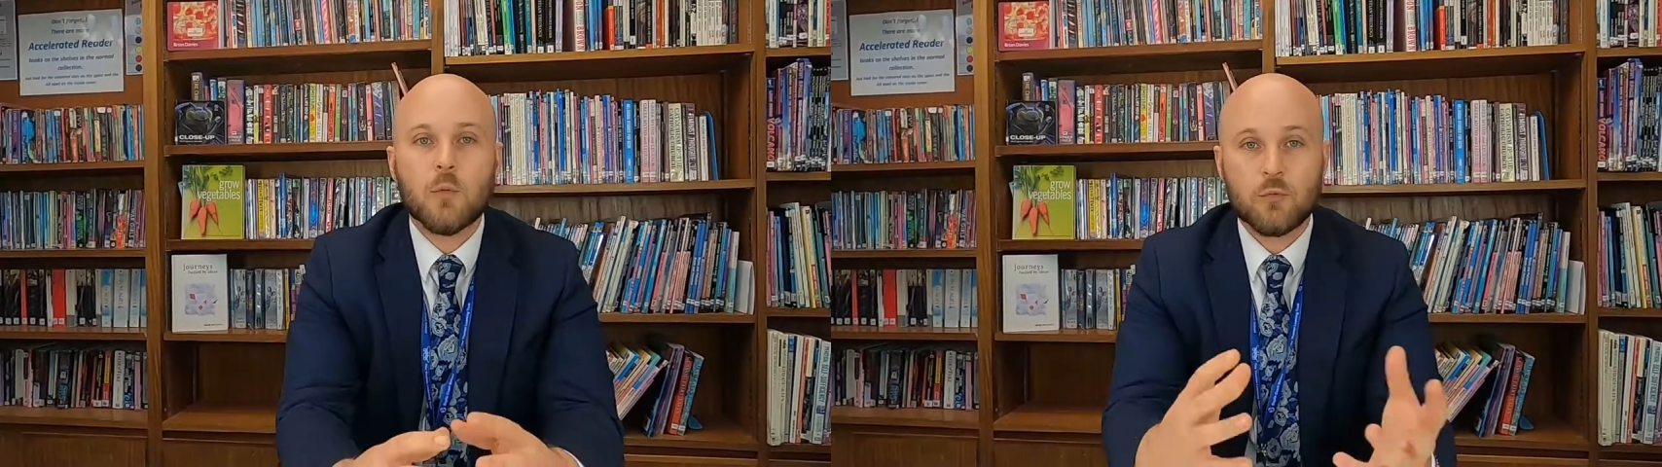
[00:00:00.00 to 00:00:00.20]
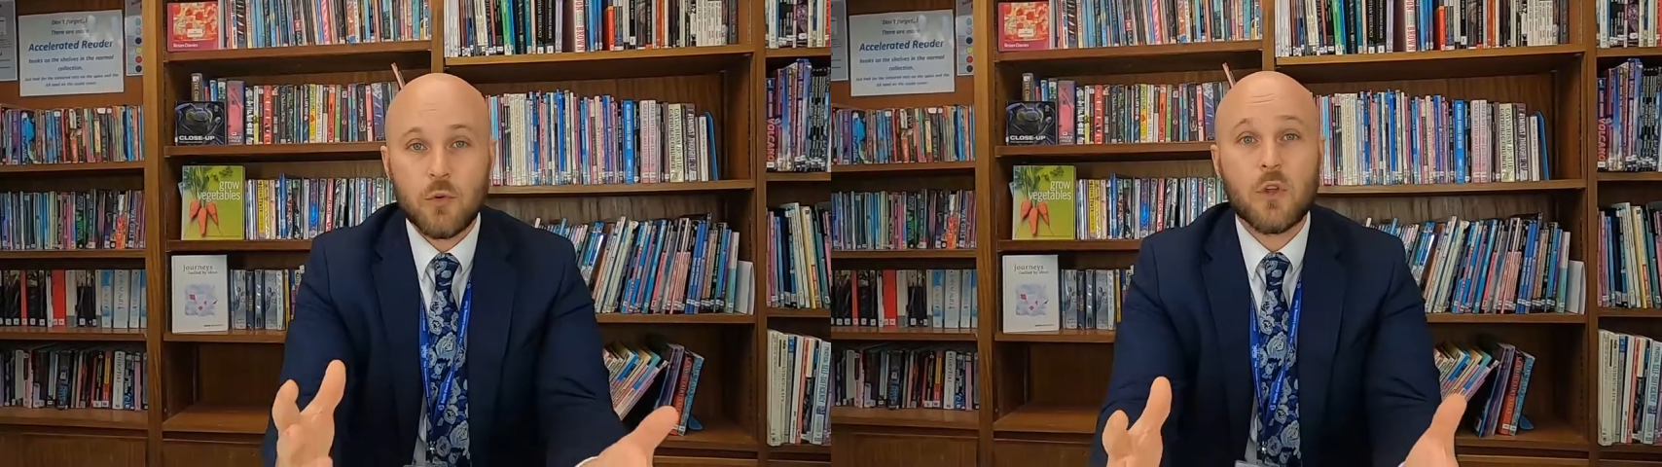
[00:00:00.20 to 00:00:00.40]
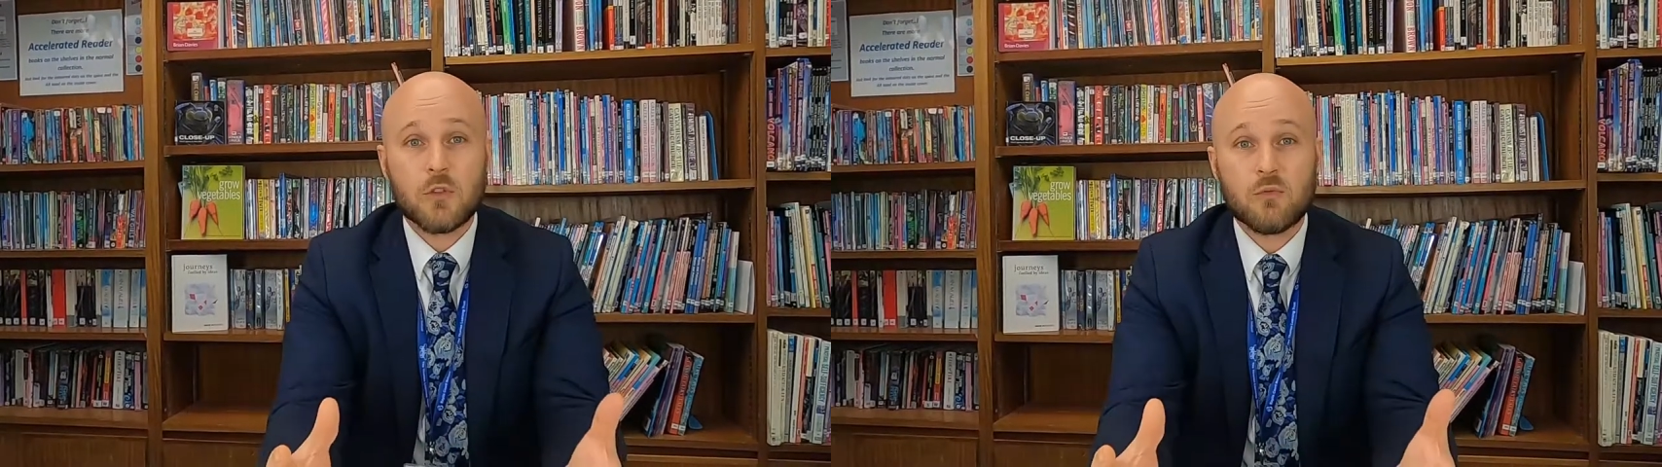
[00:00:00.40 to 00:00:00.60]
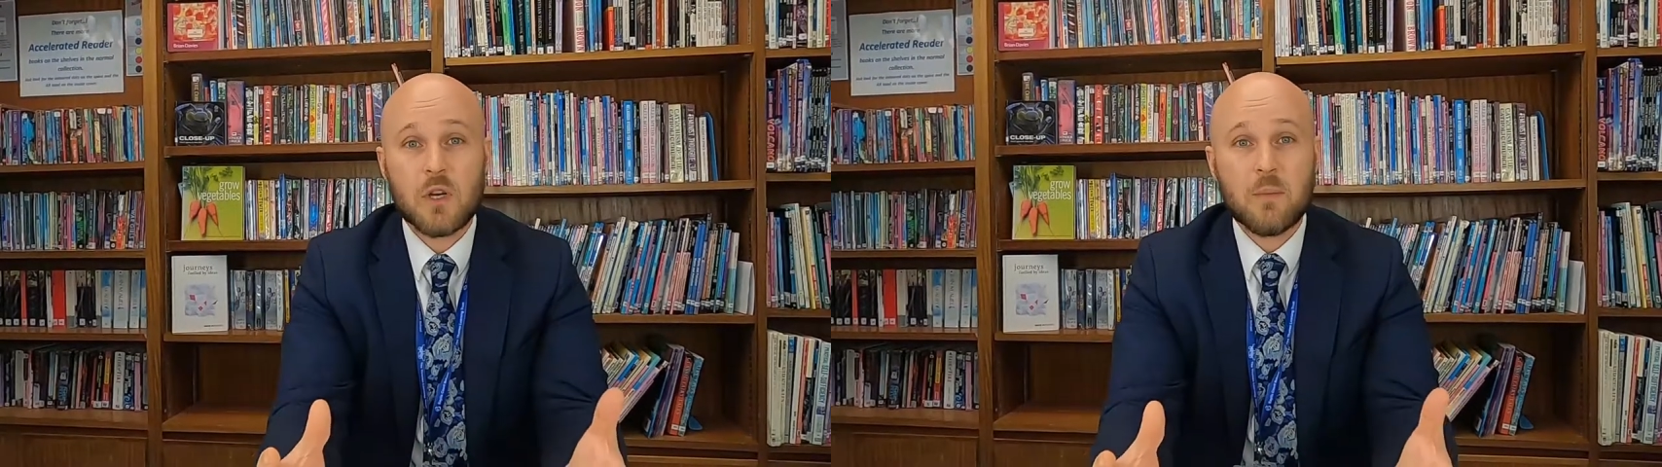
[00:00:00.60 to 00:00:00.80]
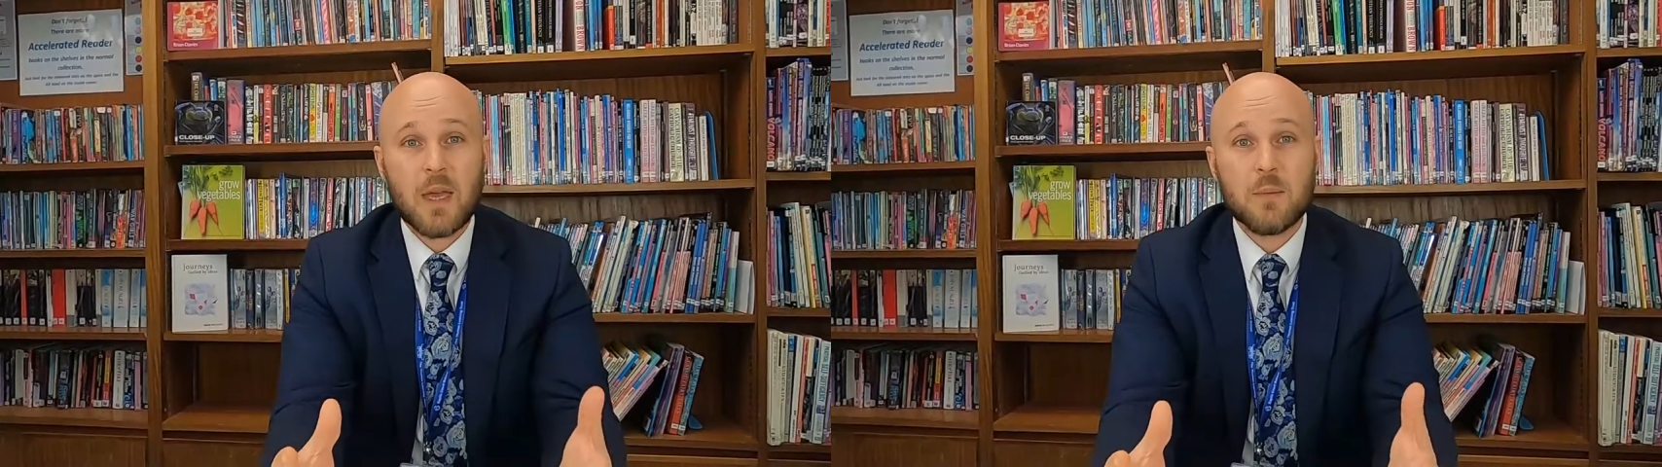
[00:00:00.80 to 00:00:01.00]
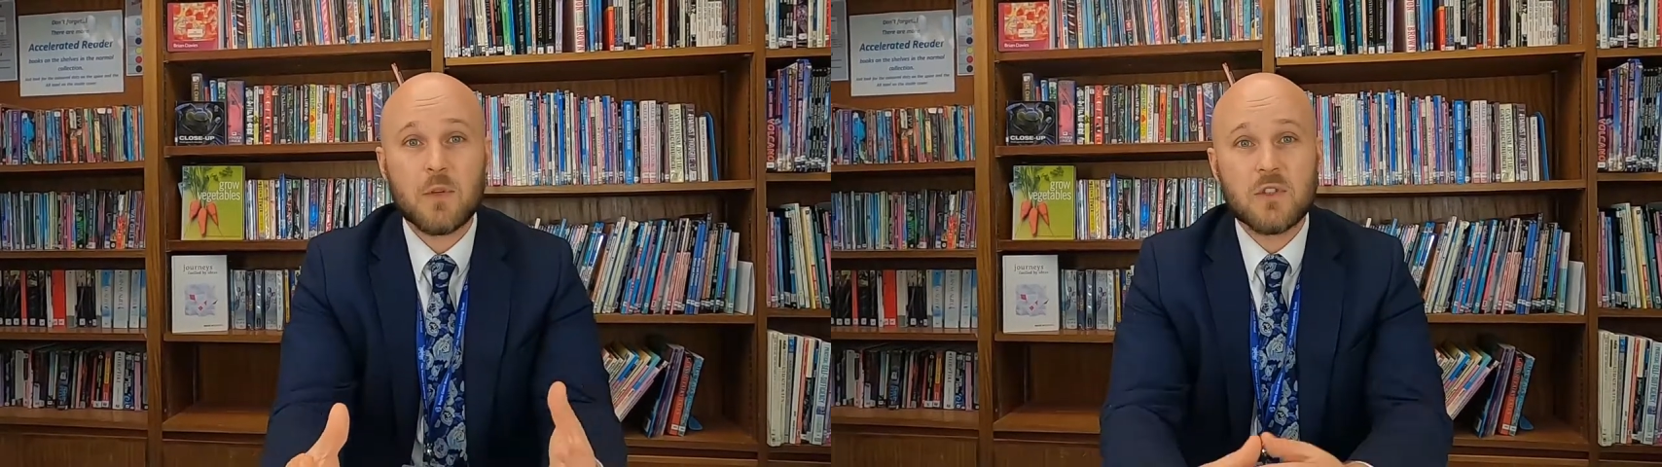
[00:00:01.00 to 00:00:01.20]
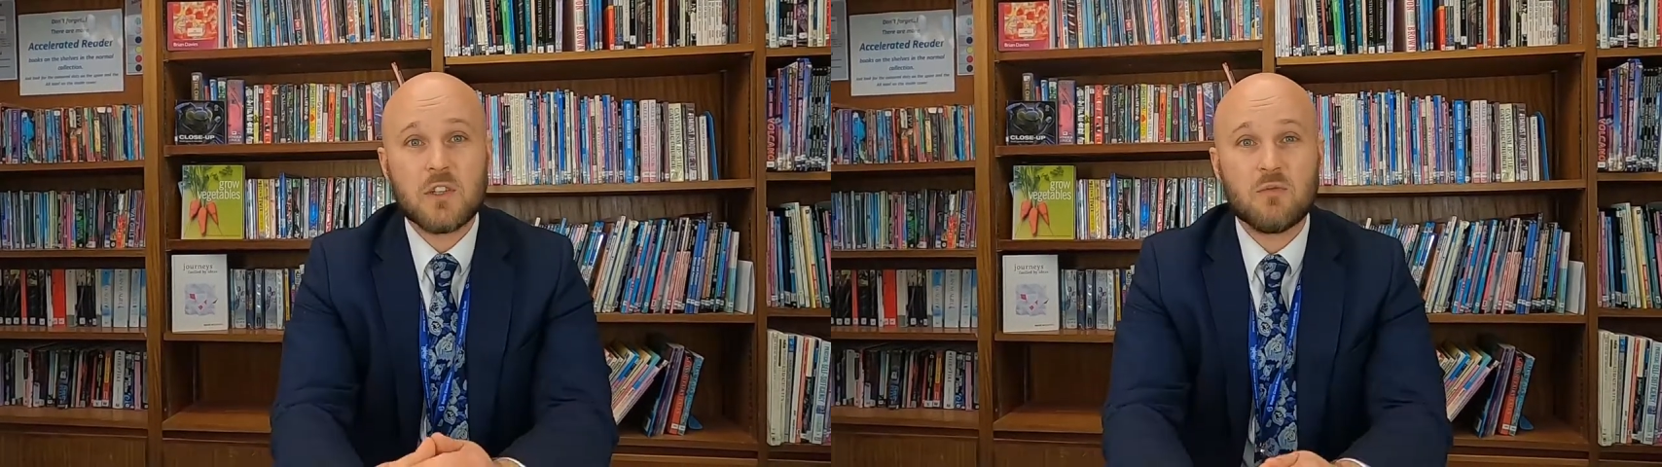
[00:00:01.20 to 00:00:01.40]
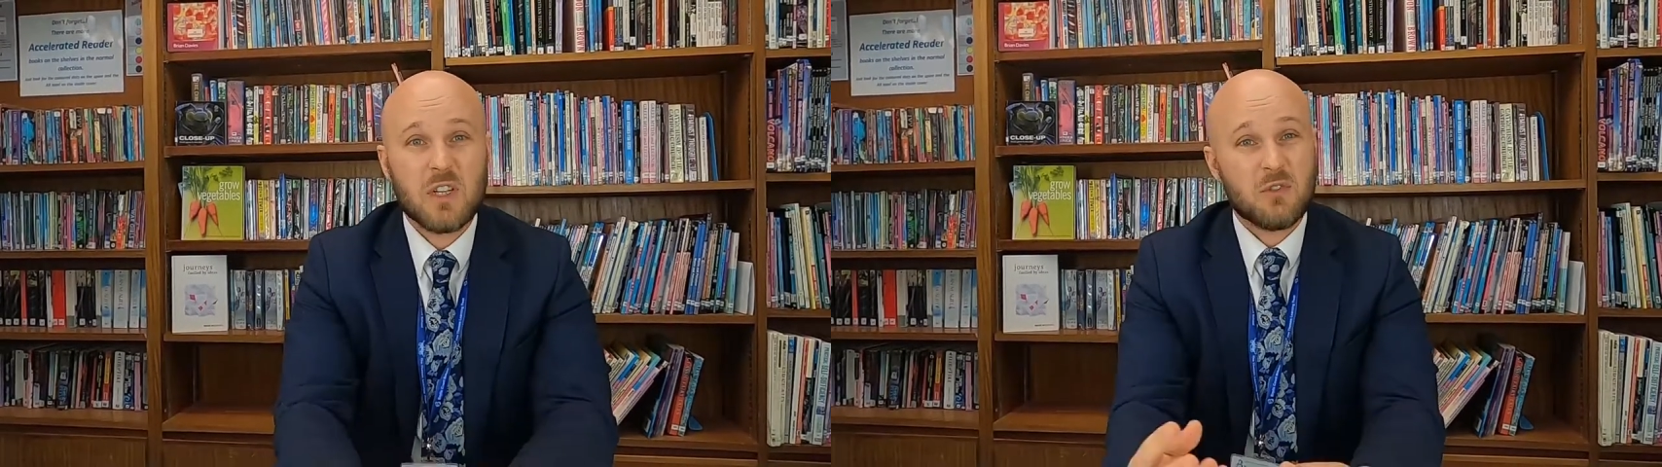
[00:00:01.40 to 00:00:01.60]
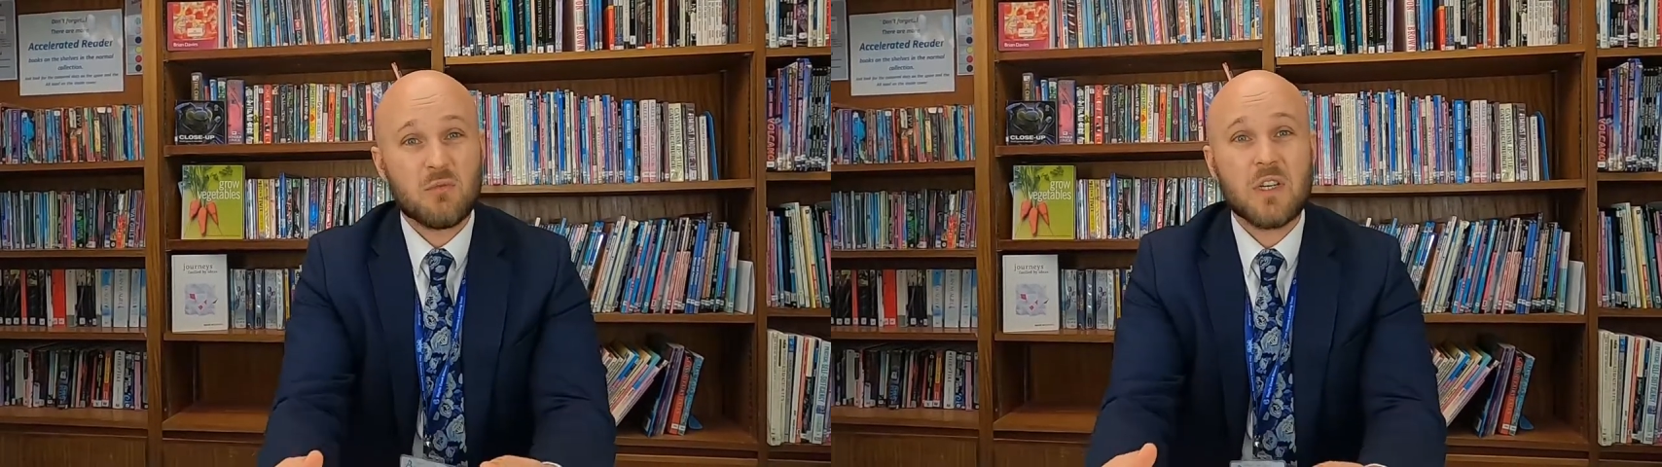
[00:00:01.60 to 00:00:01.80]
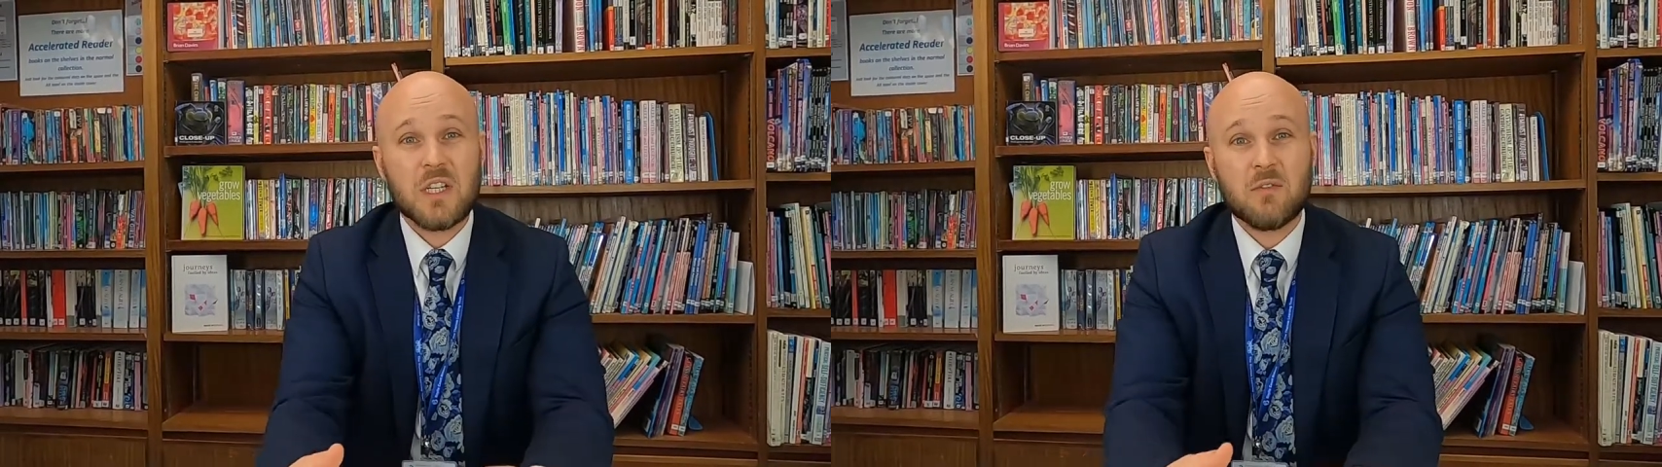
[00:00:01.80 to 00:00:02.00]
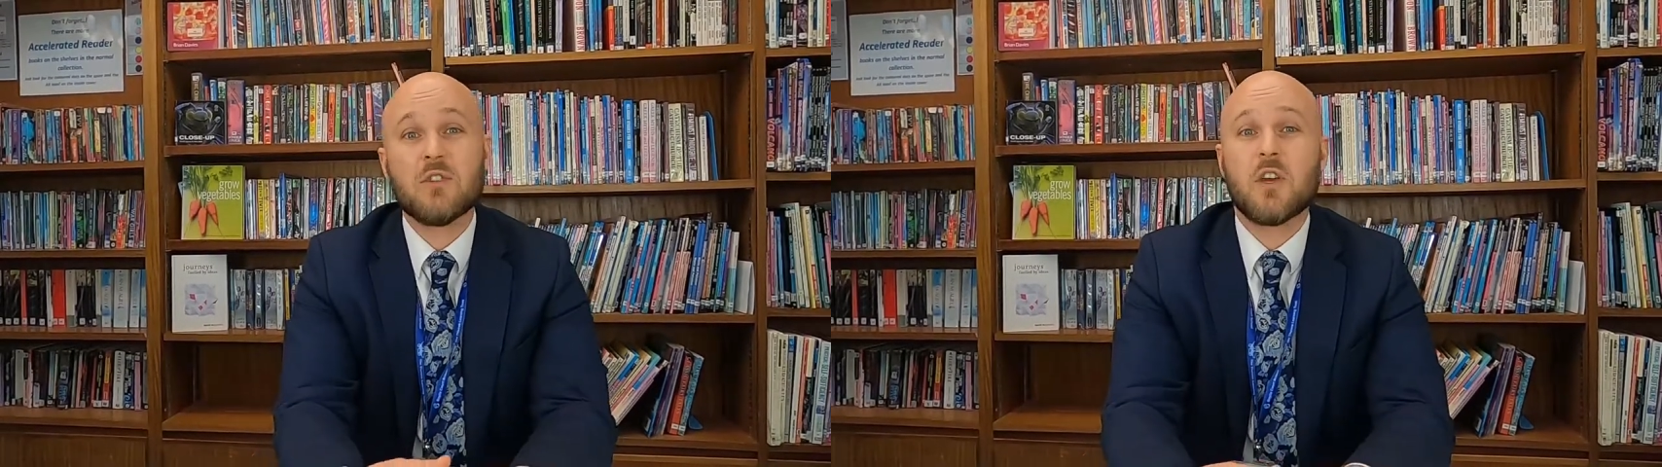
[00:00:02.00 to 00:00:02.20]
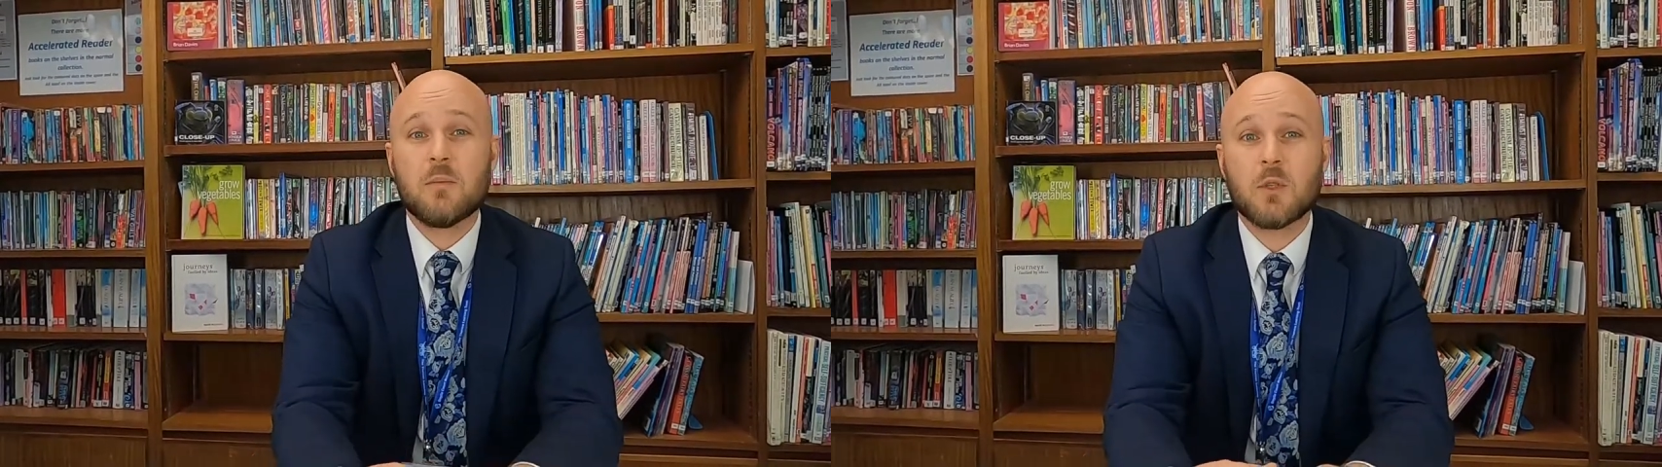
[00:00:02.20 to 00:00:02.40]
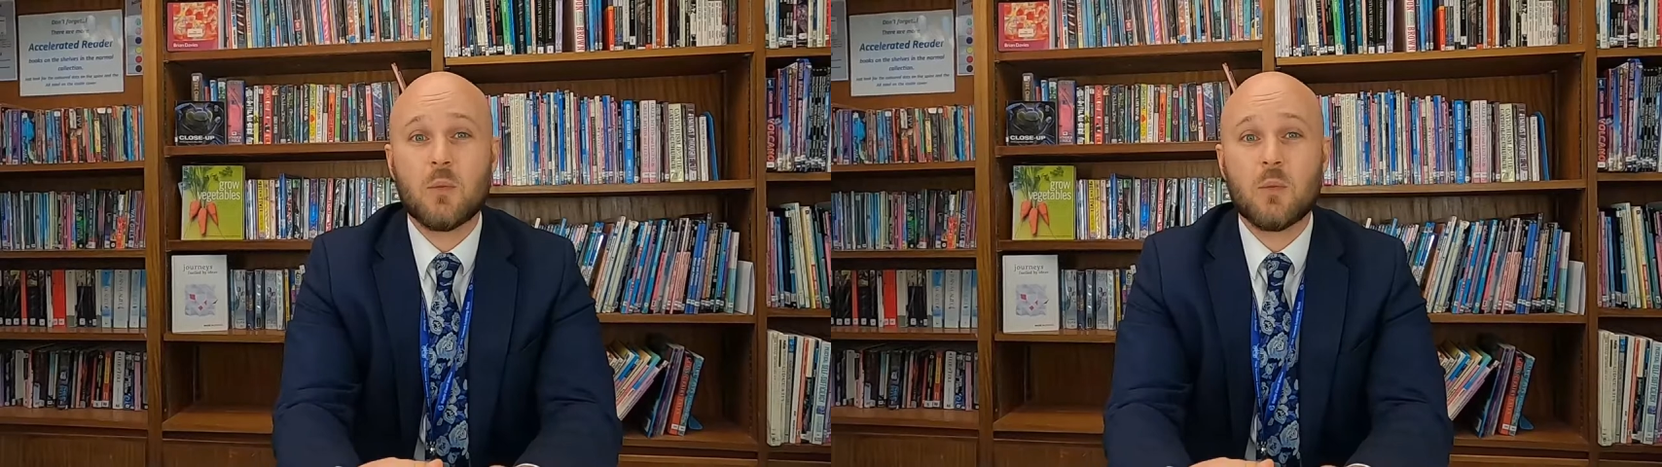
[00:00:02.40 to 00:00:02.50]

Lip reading: Through those three papers, there's really three different types